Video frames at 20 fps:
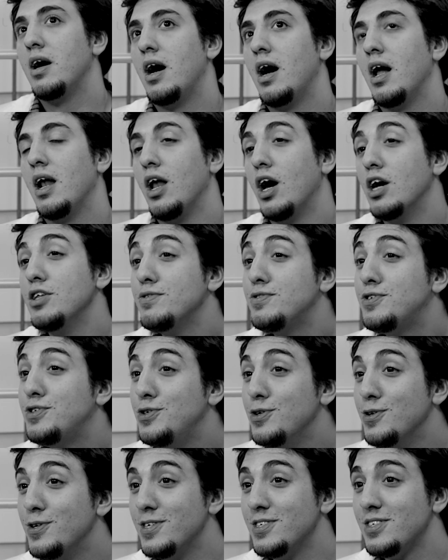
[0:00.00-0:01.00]
A lot of
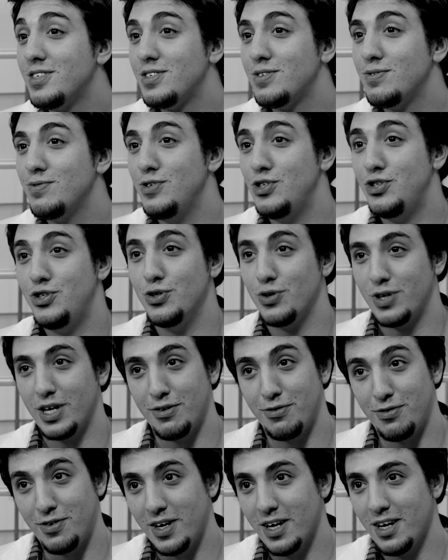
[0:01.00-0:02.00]
students, which you
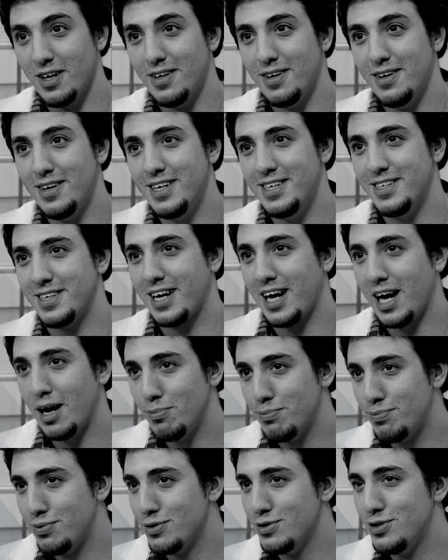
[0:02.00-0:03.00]
can feel in the
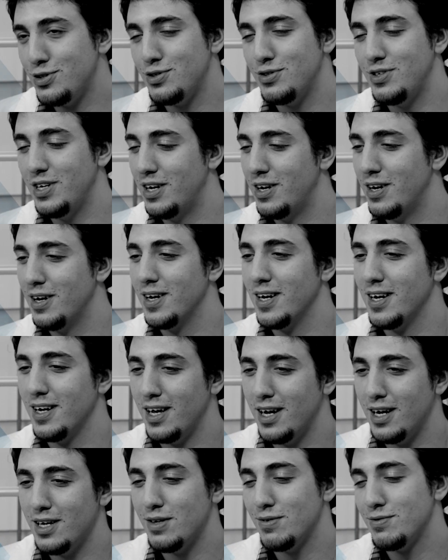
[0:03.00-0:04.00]
campus, there are a
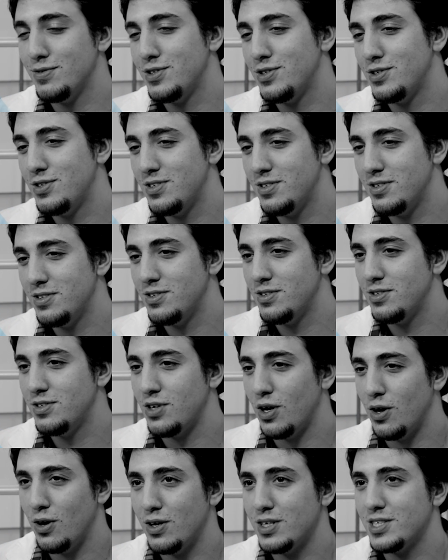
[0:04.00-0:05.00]
lot of
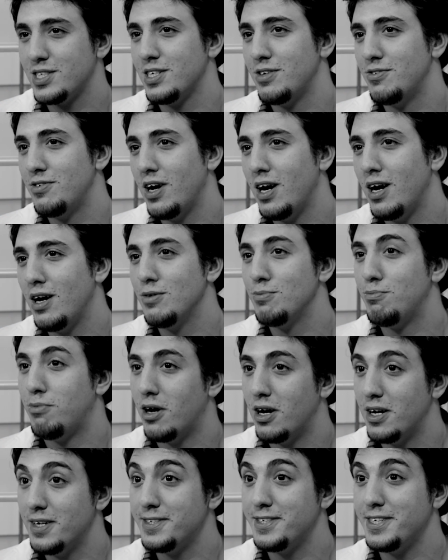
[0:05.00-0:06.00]
songs around,
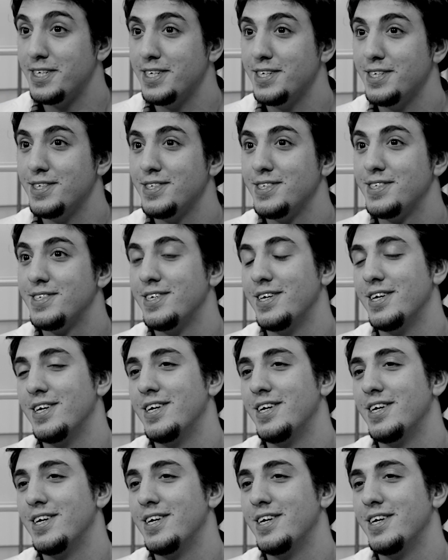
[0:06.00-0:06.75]
parties,